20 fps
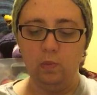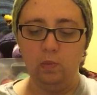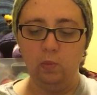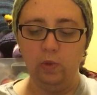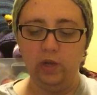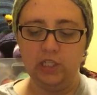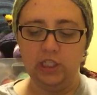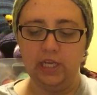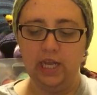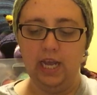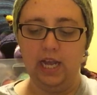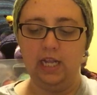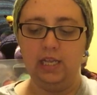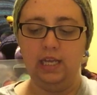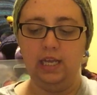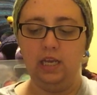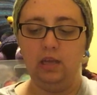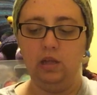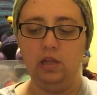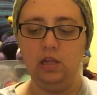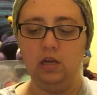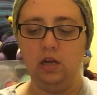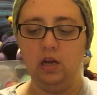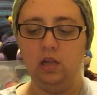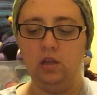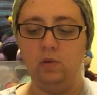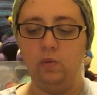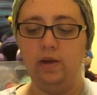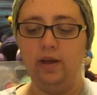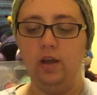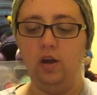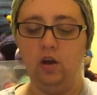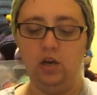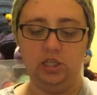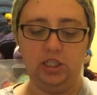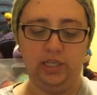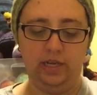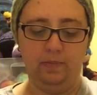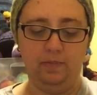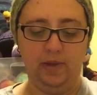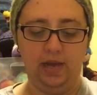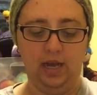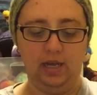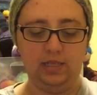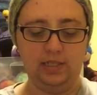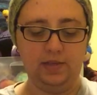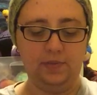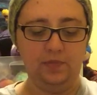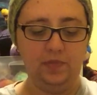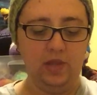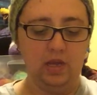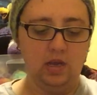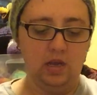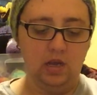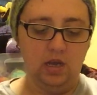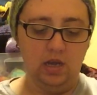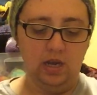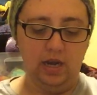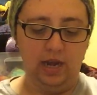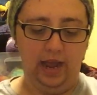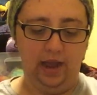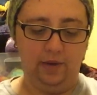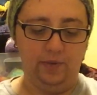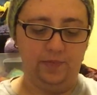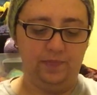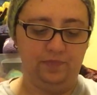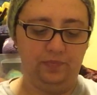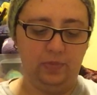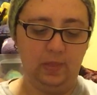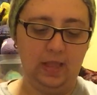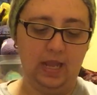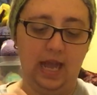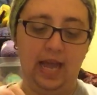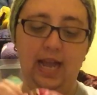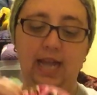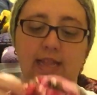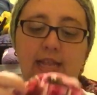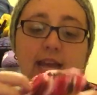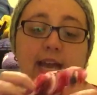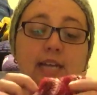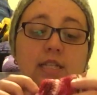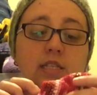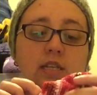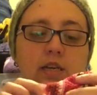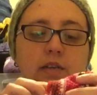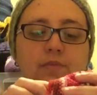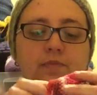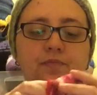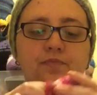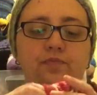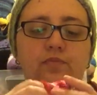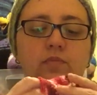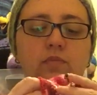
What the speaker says: Witch Candy in the colorway Heart Shape Box. Now, I got the head done.